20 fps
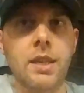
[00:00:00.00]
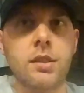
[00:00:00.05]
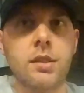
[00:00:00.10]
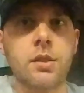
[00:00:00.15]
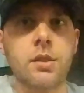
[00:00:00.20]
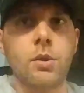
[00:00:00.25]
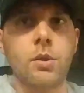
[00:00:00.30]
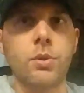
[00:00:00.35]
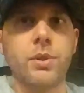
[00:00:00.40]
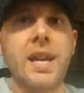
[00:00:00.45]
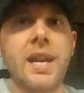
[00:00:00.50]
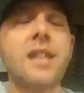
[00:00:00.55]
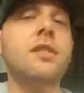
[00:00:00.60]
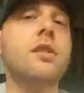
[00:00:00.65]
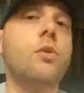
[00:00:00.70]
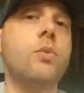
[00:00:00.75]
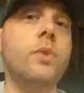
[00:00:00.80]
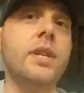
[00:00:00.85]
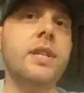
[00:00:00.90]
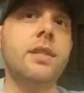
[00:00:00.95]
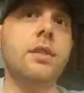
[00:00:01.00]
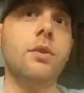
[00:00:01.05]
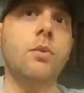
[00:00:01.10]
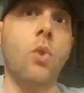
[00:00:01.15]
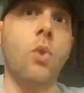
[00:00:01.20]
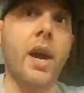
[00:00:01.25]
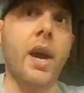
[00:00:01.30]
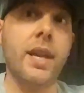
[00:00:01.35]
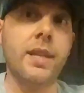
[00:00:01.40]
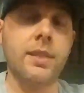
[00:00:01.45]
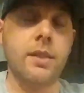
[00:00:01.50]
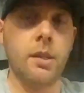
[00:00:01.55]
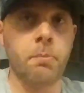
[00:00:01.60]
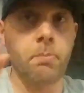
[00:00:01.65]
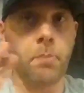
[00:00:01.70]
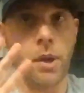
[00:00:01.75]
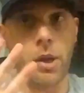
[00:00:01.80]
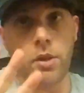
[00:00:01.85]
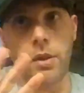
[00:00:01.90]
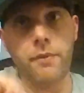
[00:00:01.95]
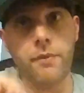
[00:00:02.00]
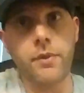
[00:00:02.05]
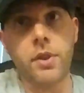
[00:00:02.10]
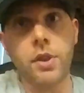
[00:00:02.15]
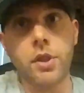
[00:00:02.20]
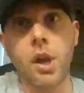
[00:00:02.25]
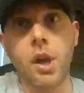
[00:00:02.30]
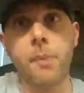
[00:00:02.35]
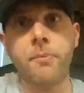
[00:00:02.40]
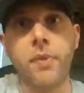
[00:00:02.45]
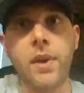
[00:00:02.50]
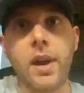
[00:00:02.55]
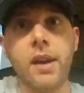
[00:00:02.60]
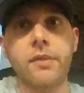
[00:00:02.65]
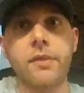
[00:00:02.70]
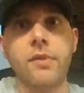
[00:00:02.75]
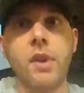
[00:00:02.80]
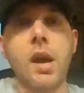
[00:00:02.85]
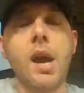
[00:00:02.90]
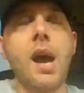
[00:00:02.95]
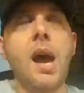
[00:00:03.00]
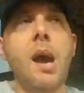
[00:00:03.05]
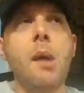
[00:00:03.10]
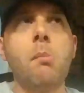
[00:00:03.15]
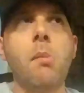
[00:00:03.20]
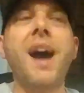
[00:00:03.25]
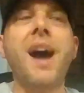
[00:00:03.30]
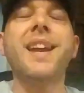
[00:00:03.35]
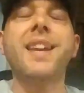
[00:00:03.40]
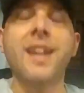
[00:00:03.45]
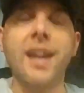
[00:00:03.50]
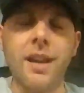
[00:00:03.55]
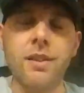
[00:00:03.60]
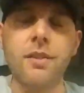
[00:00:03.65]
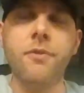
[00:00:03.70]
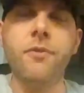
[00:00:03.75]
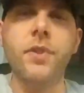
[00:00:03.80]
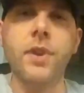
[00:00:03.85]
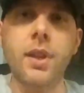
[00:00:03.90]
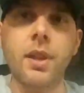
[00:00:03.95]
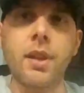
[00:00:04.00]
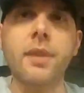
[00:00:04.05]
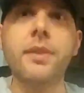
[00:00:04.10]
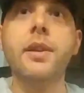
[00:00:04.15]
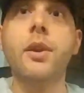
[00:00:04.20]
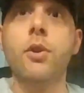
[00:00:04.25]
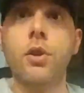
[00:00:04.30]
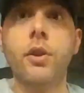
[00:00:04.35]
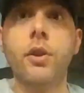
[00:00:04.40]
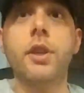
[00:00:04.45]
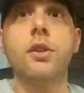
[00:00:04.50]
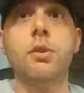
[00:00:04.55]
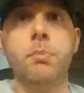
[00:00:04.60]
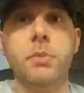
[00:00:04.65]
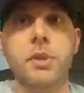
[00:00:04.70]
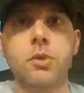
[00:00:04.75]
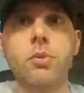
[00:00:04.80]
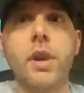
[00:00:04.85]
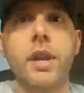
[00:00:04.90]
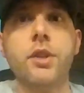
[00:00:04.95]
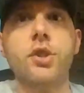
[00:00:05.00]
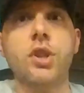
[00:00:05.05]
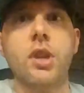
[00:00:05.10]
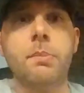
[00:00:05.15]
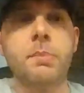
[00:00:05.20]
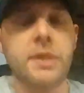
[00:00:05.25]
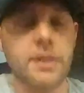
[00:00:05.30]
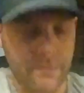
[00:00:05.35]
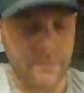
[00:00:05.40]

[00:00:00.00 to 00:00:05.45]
so that's the reason why it's not part of the top five. But I kind of feel they're going to be great ships.